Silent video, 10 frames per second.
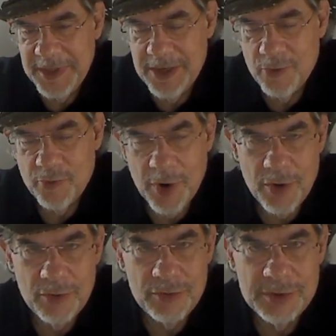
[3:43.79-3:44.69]
the
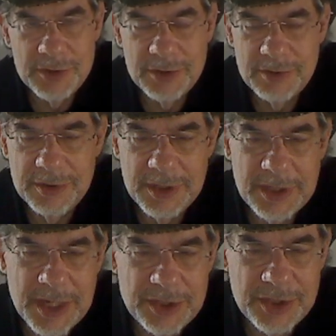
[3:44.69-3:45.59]
roads,
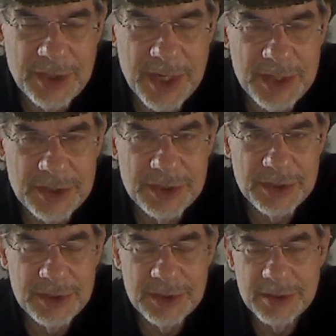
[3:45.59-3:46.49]
the
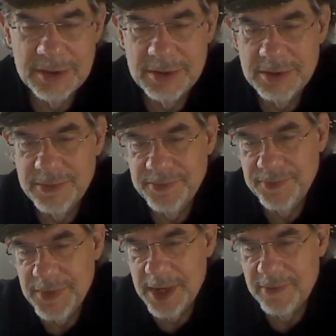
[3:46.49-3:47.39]
education,
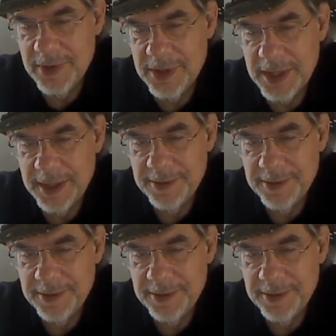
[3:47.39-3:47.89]
everything.